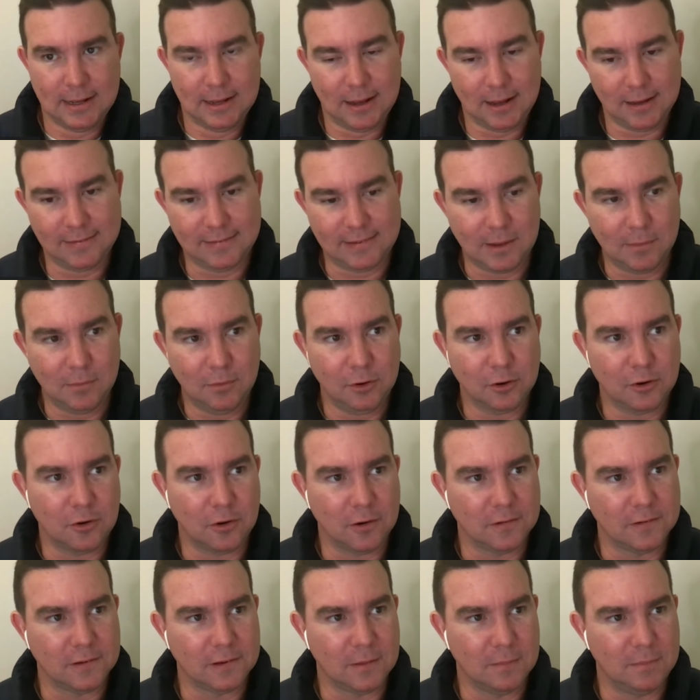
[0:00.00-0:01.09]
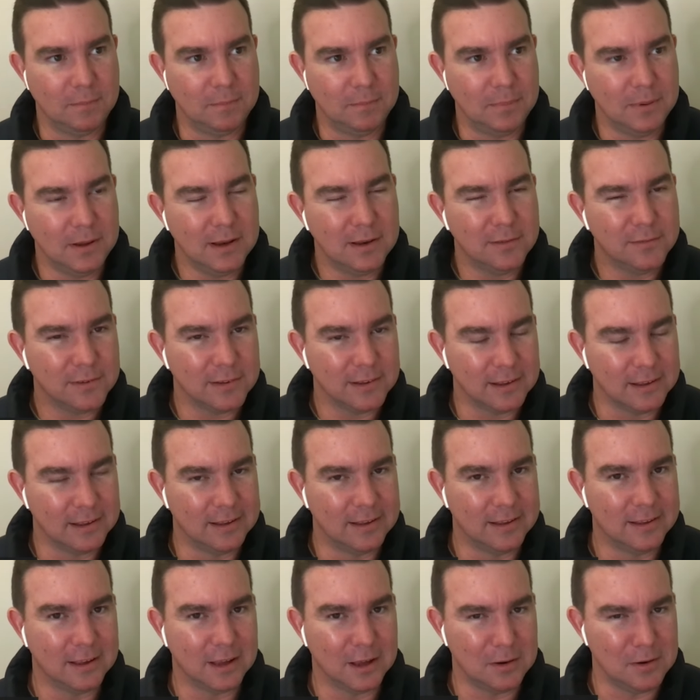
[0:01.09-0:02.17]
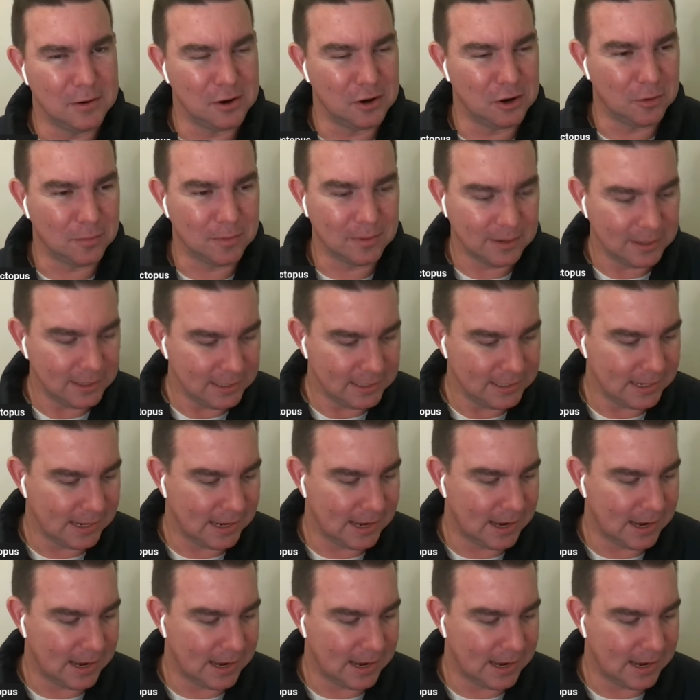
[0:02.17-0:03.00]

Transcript: I stumbled across a bit of an anomaly.